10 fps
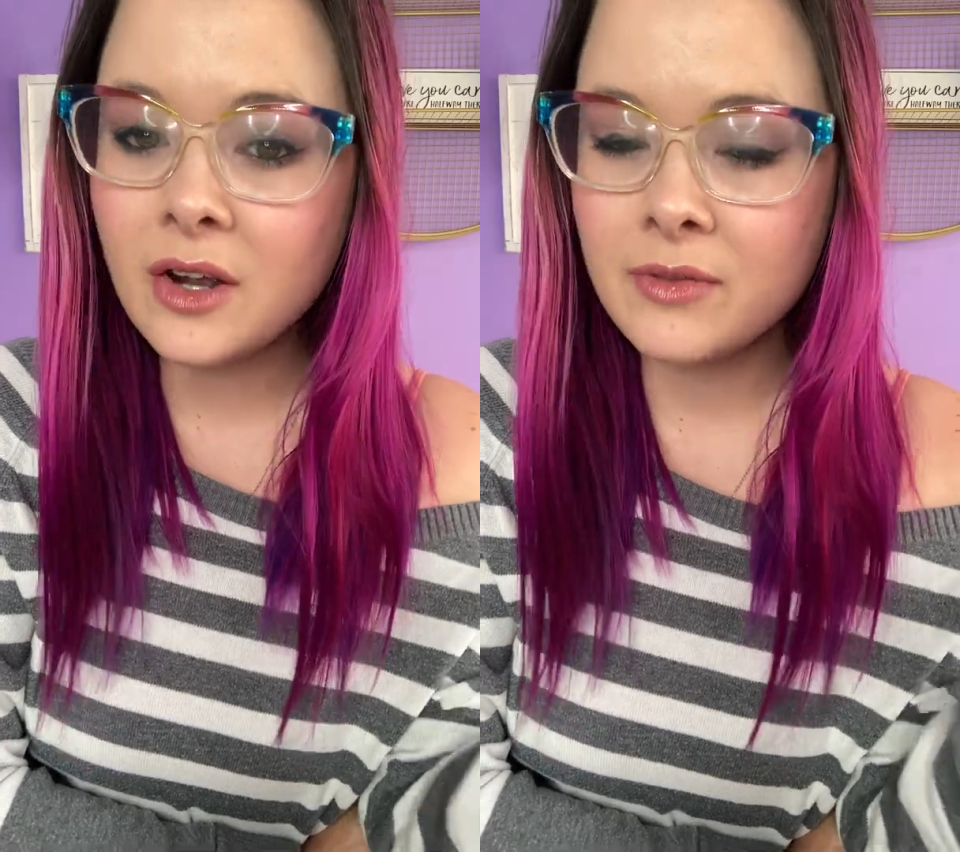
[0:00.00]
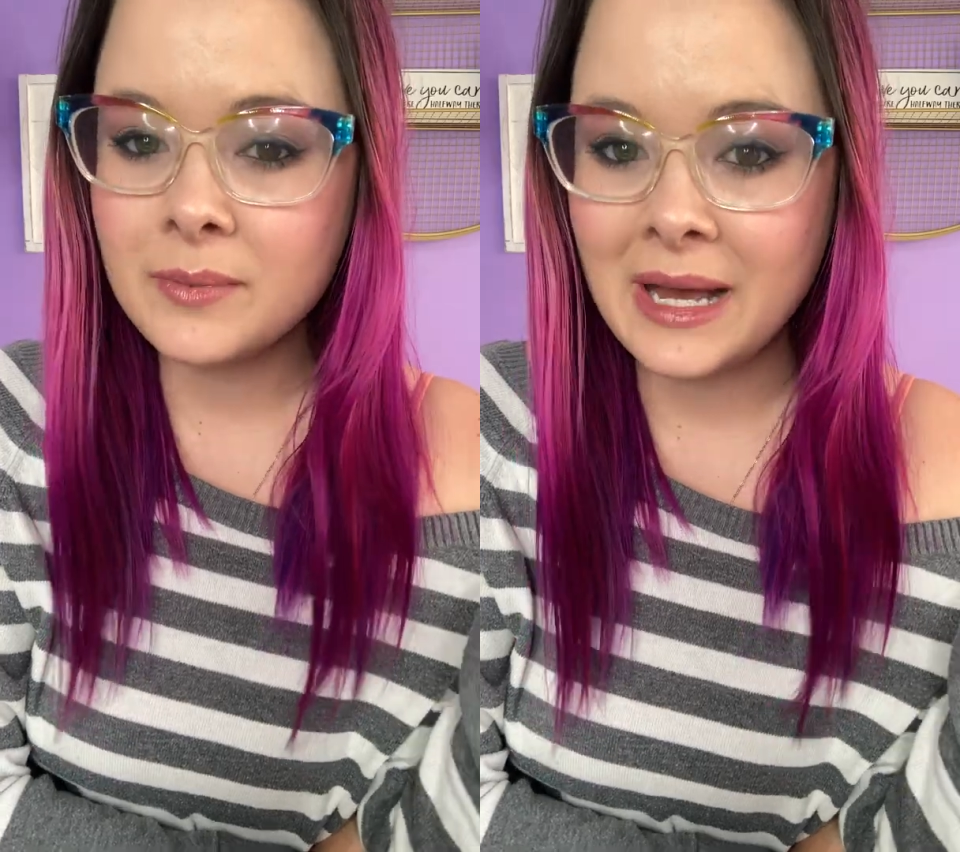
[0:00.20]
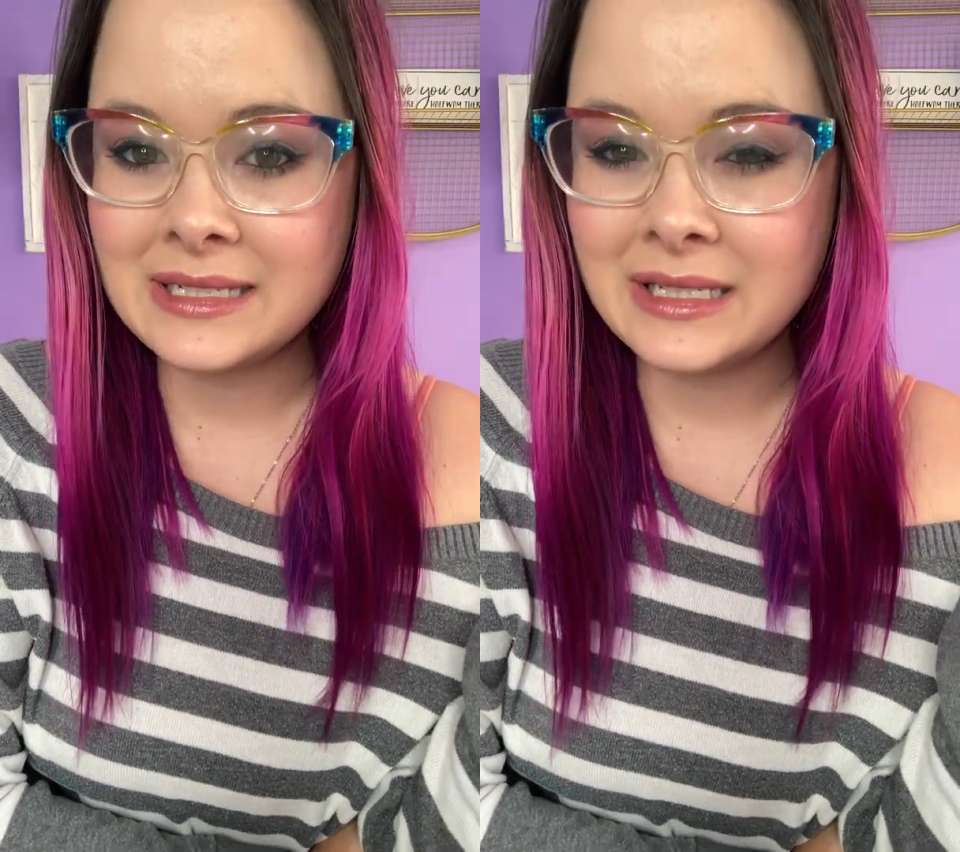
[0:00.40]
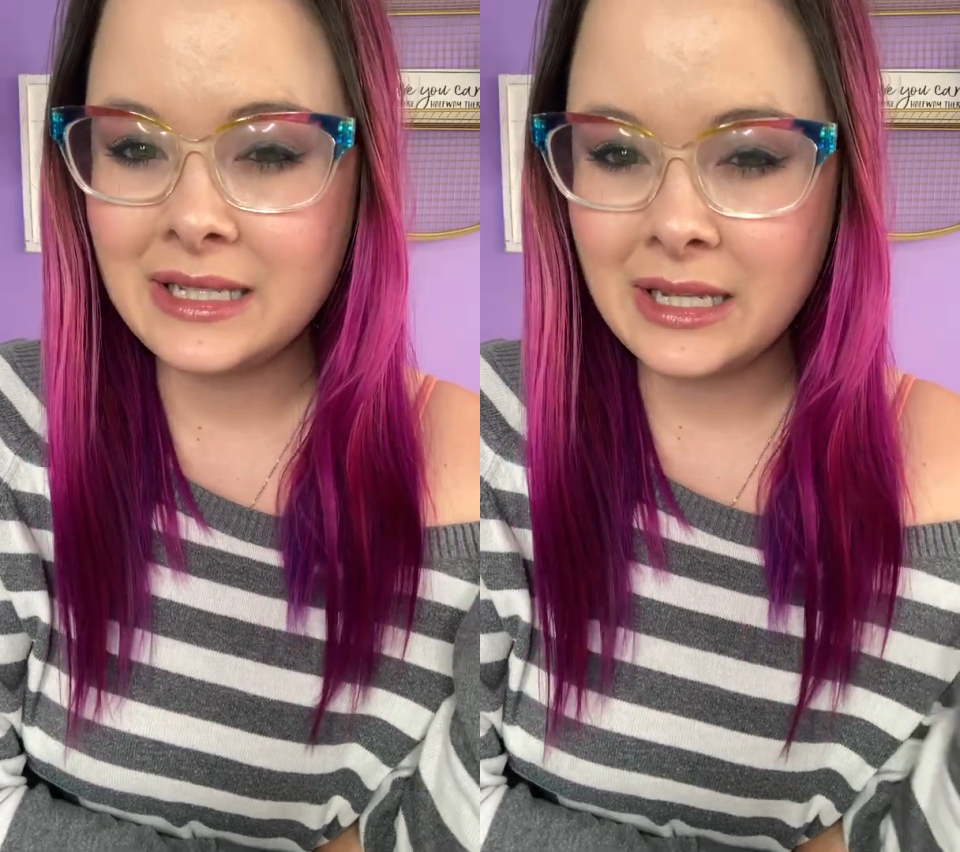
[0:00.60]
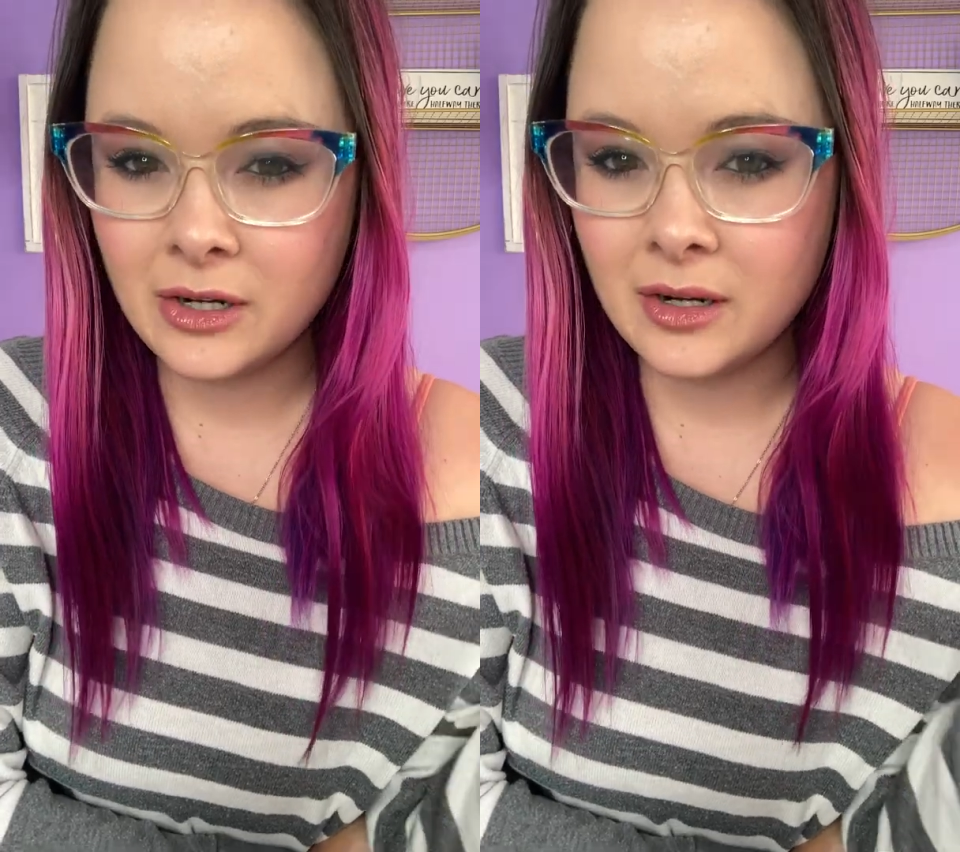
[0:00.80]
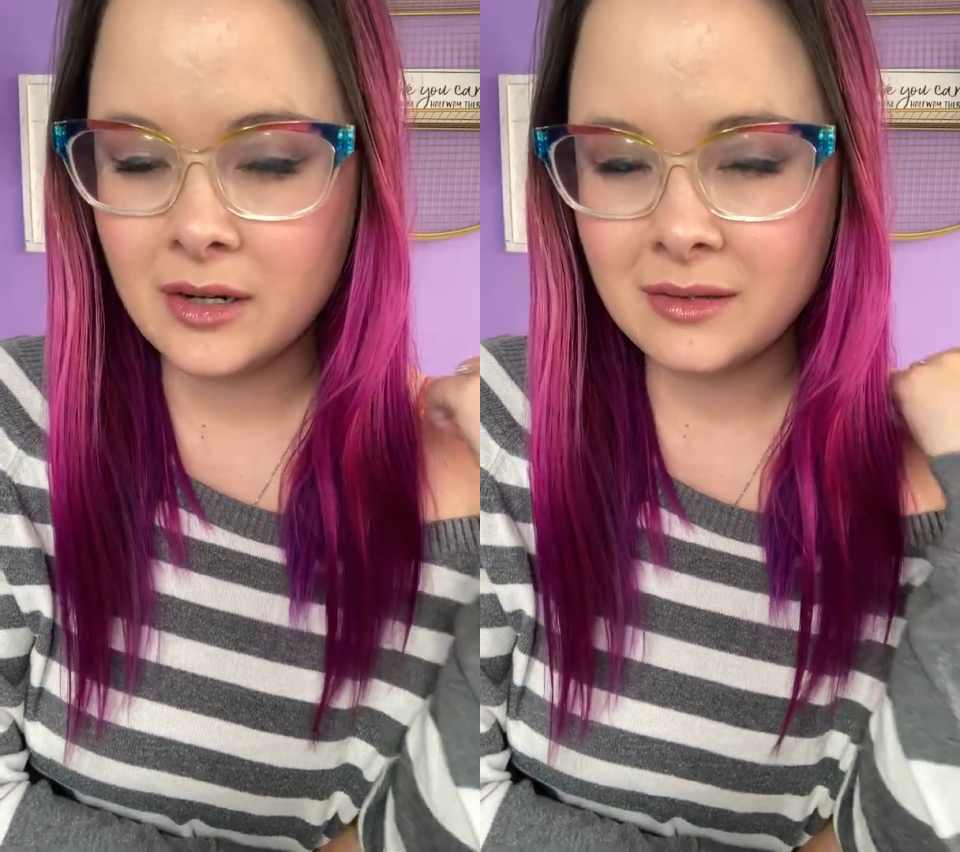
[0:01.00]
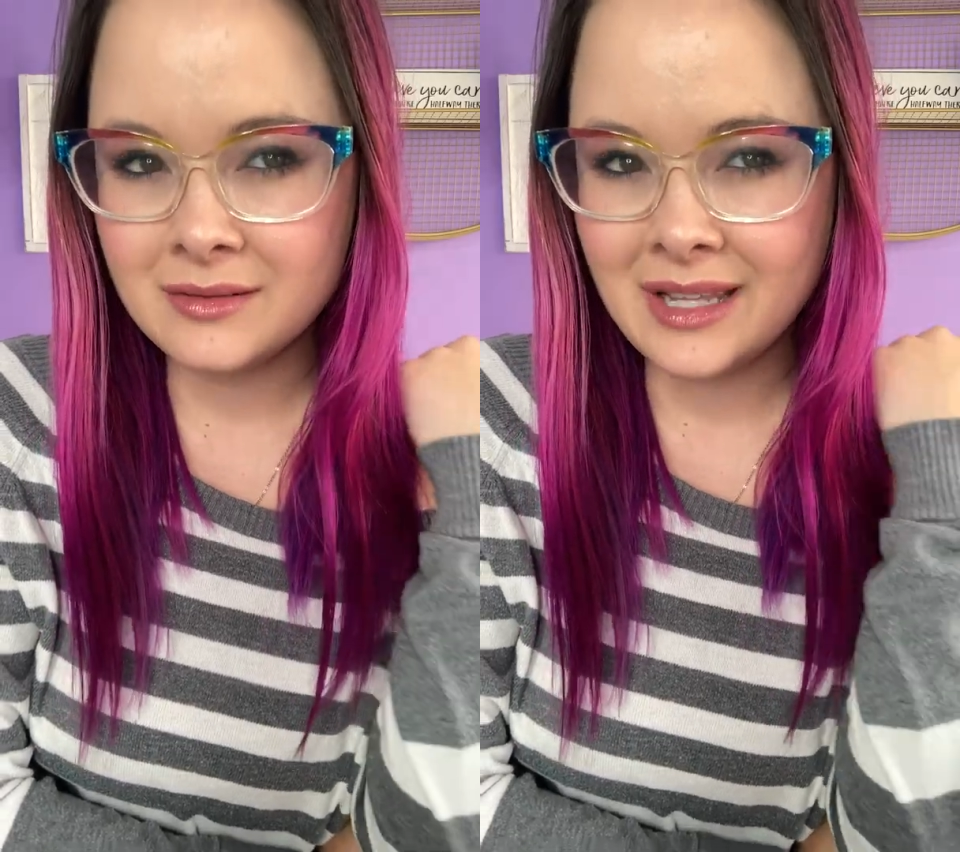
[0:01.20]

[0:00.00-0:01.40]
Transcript: over the past year.